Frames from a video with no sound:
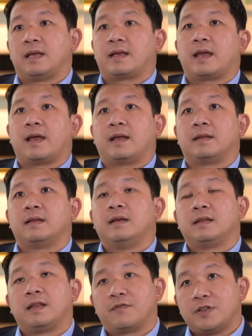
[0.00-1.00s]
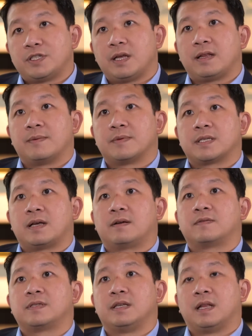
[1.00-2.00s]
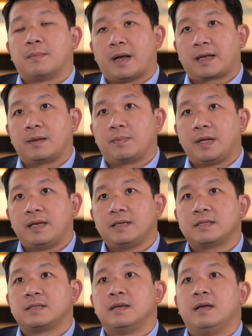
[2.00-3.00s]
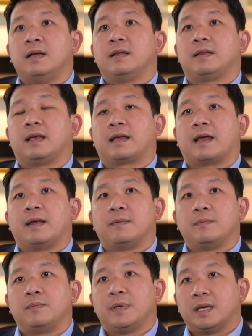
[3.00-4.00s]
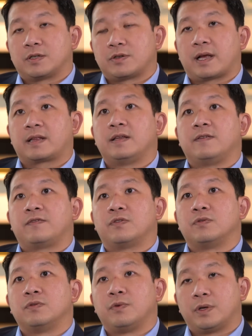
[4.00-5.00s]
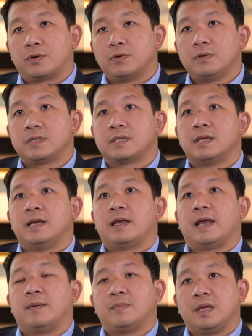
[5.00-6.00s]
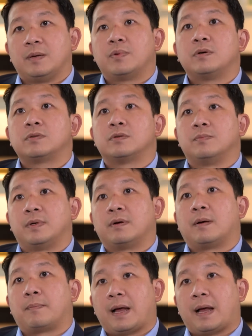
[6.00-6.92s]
They can differentiate themselves in the marketplace, they can be attractive to recruits, and be able to build a